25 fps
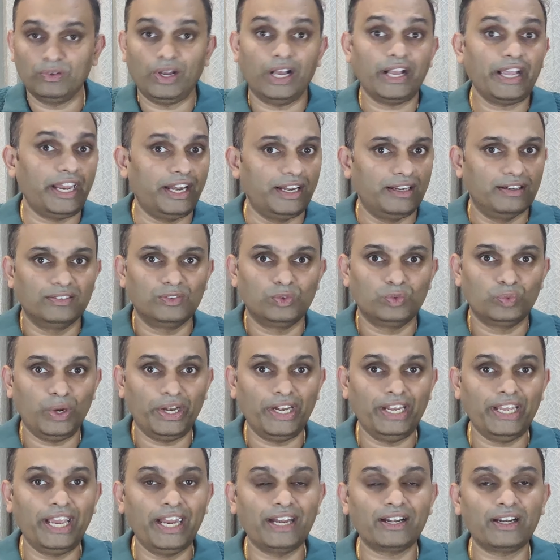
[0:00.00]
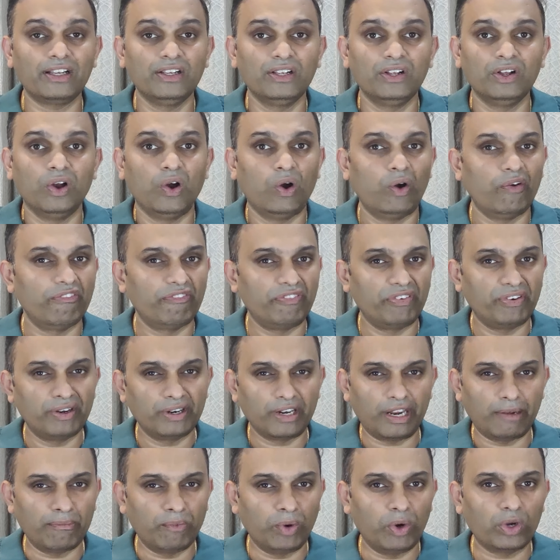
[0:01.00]
again 28
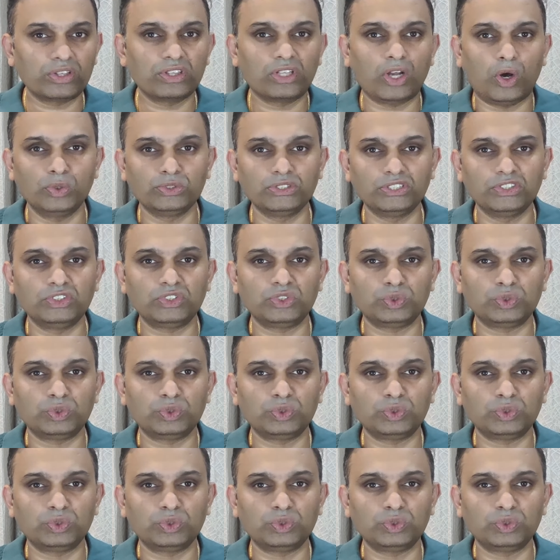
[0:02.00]
for among 1,000